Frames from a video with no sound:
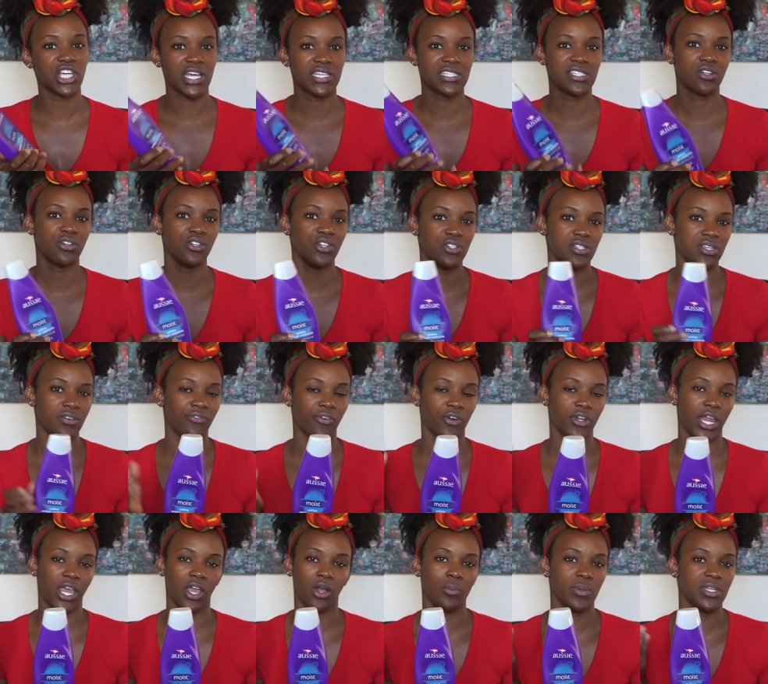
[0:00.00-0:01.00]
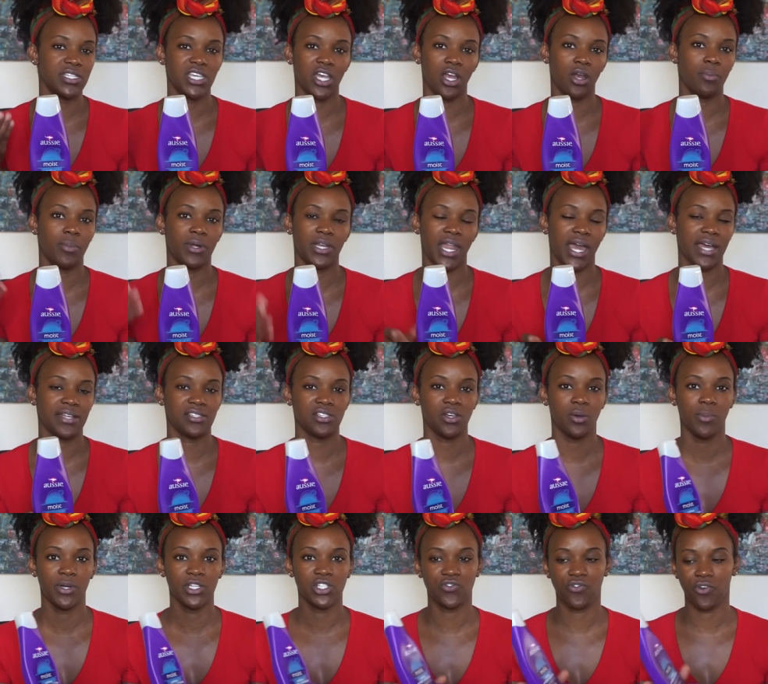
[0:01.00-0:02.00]
I still use it for Naomi's hair, but not
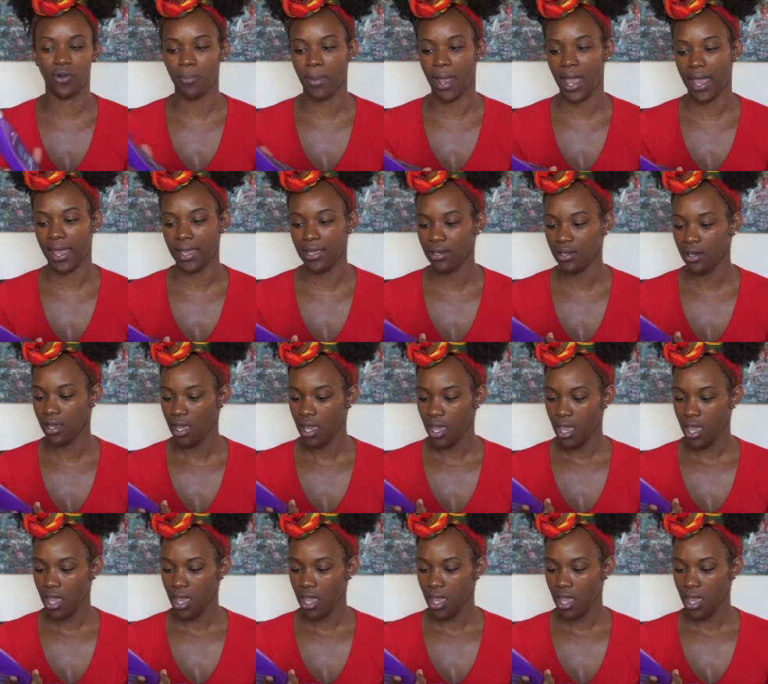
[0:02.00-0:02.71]
so much for mine.